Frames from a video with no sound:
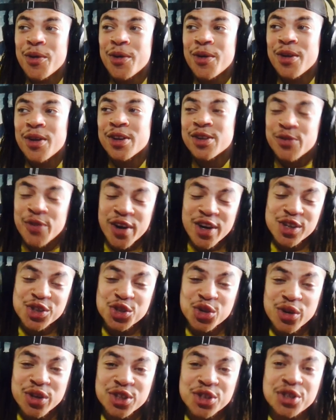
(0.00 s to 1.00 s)
it's a very
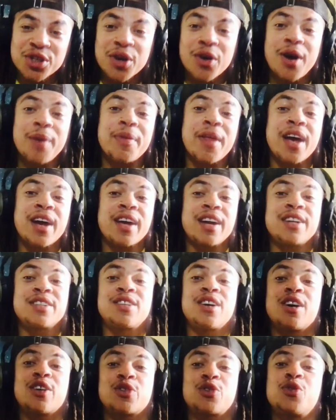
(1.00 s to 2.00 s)
short show. I'm not going to
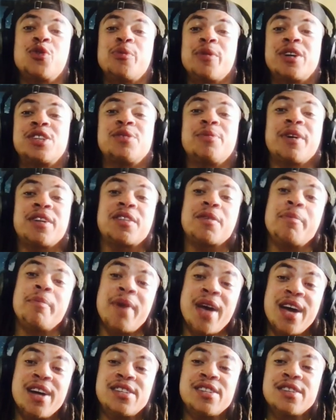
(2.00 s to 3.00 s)
talk too much about the
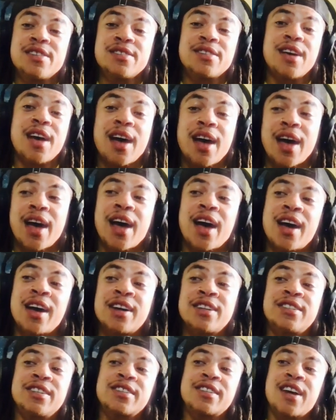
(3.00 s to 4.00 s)
matches. I
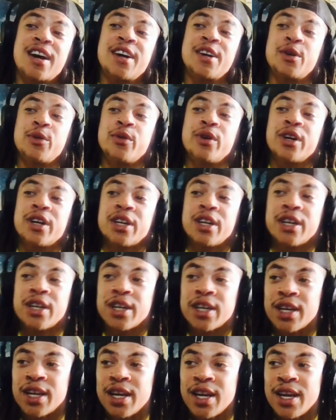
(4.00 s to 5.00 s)
just kind of want
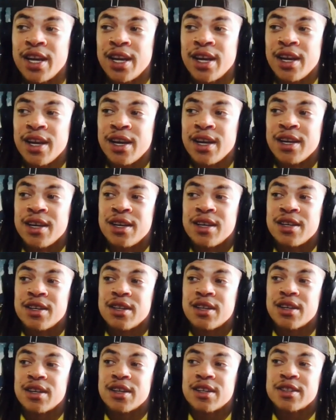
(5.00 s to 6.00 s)
to
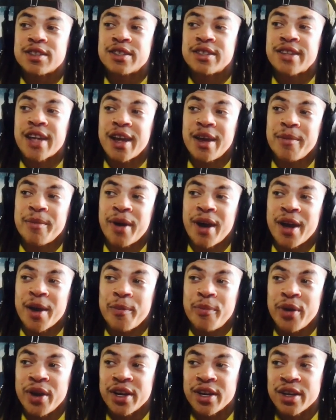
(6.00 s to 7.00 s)
state my
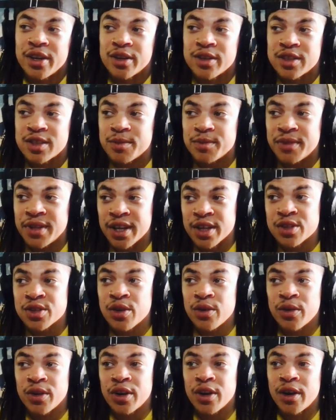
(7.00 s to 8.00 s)
opinion on some things
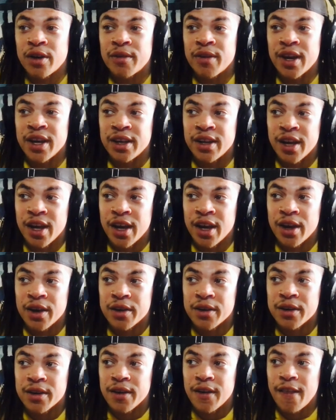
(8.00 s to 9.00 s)
going on right
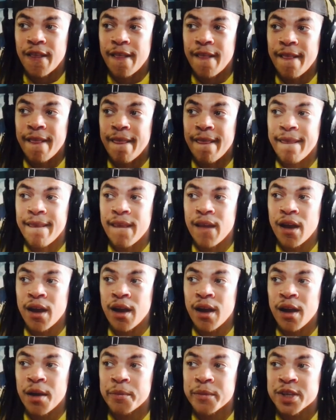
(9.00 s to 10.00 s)
now,
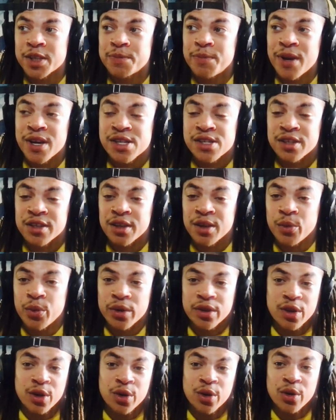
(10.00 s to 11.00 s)
especially
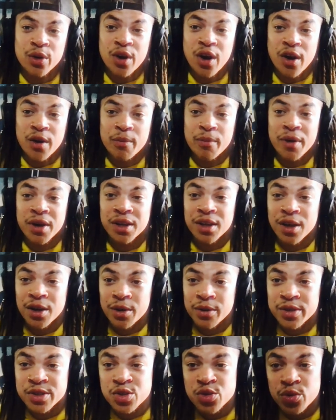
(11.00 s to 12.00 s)
with the whole
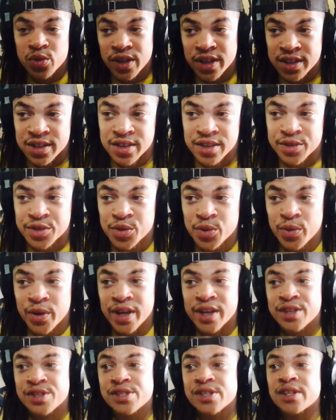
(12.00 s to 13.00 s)
Carmelo and Trick
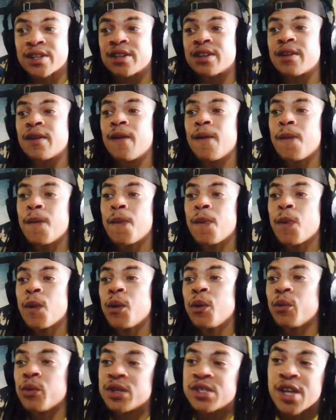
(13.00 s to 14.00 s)
situation,
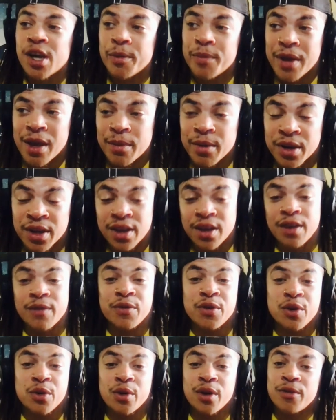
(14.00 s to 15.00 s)
which I'll be able to give
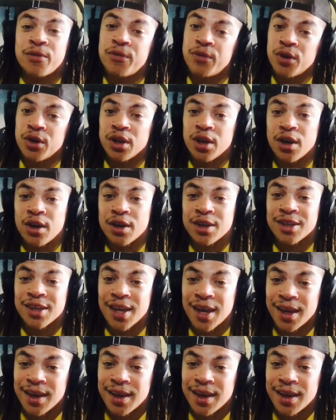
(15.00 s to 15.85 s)
you a full-on